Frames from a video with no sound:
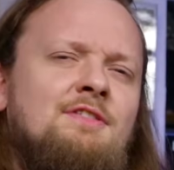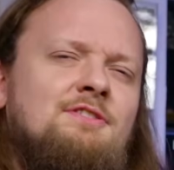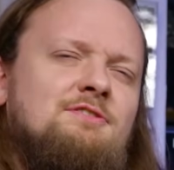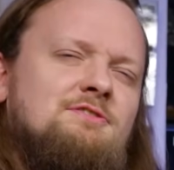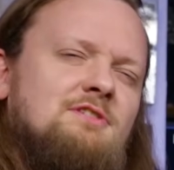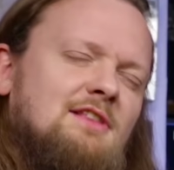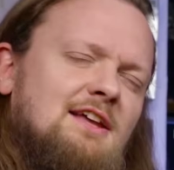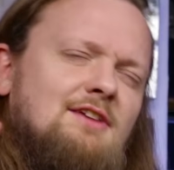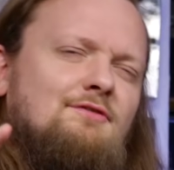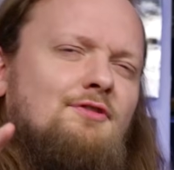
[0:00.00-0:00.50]

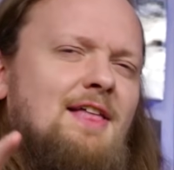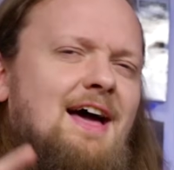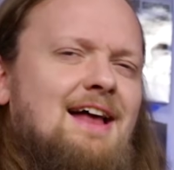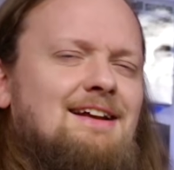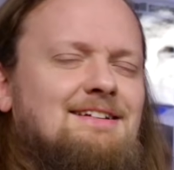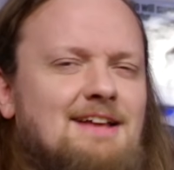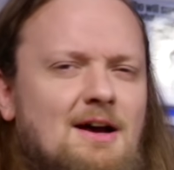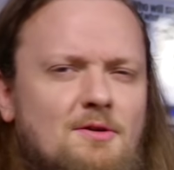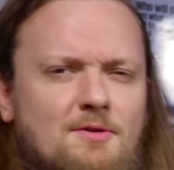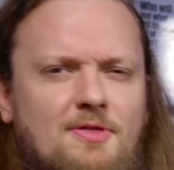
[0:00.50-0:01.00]
There's a link for
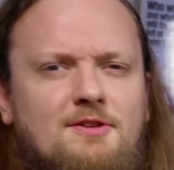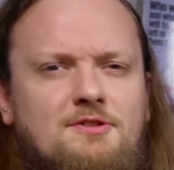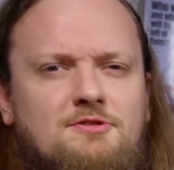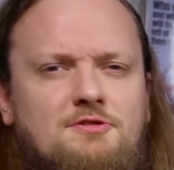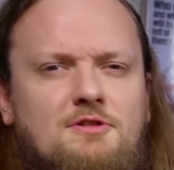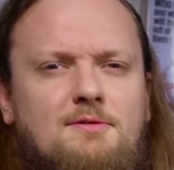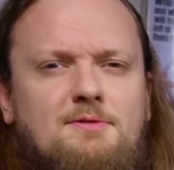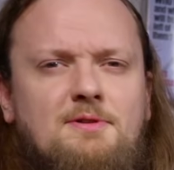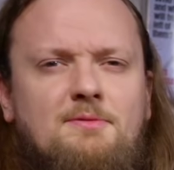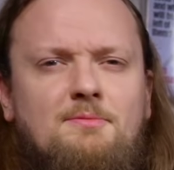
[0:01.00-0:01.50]
that down in the
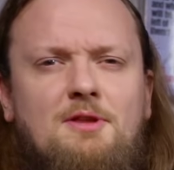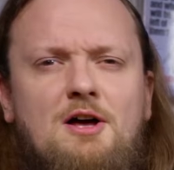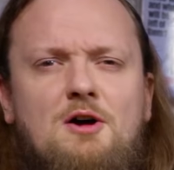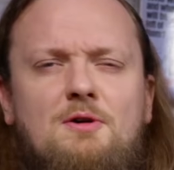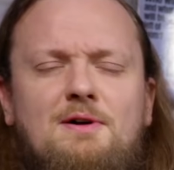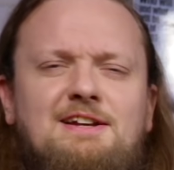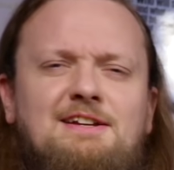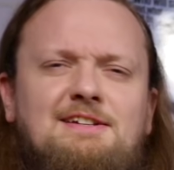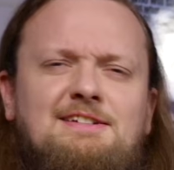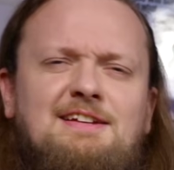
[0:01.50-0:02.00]
description
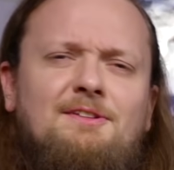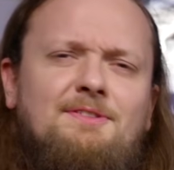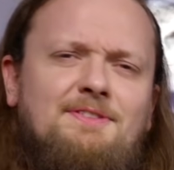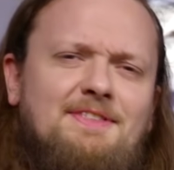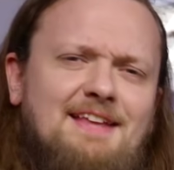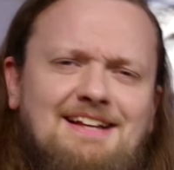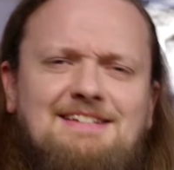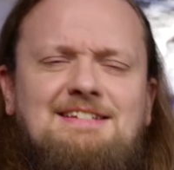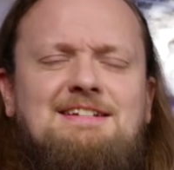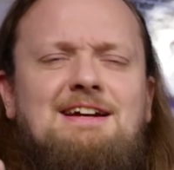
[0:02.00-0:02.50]
below. And until
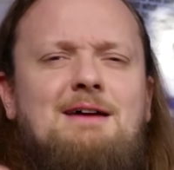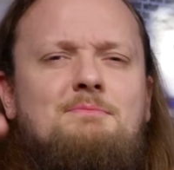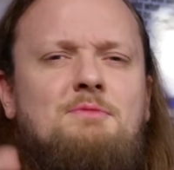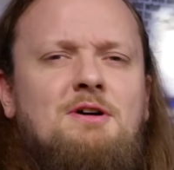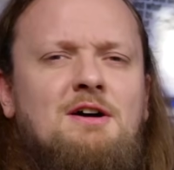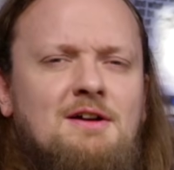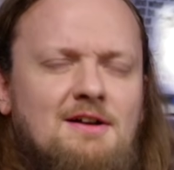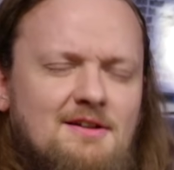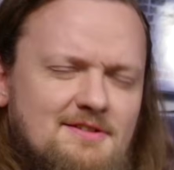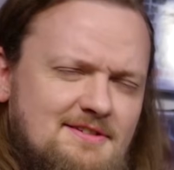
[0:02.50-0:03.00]
next time,
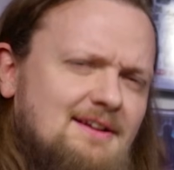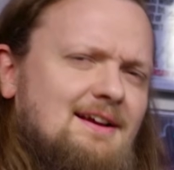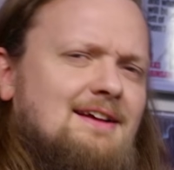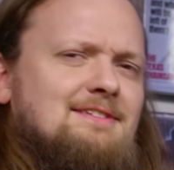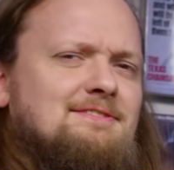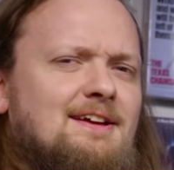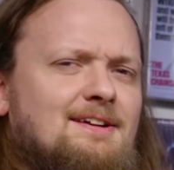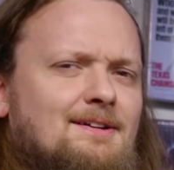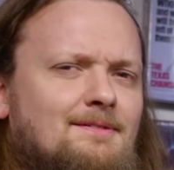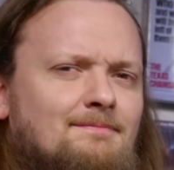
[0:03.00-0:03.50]
see you
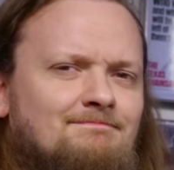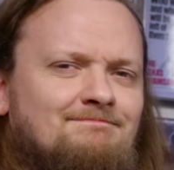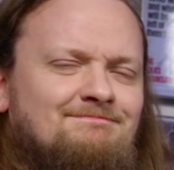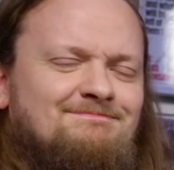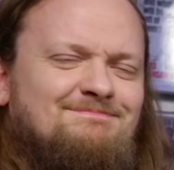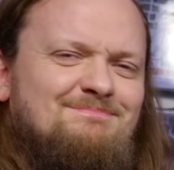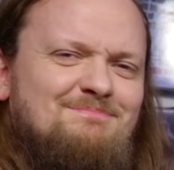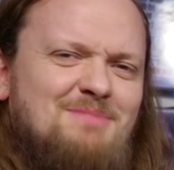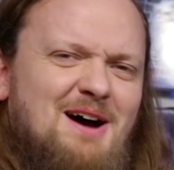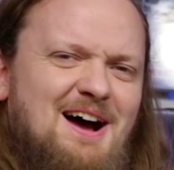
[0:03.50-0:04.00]
guys later.
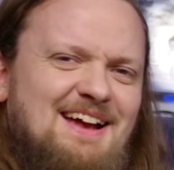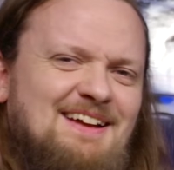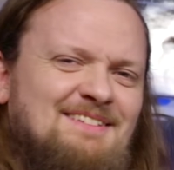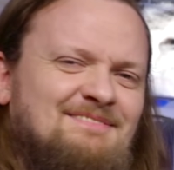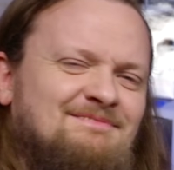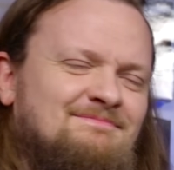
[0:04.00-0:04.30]
Bye.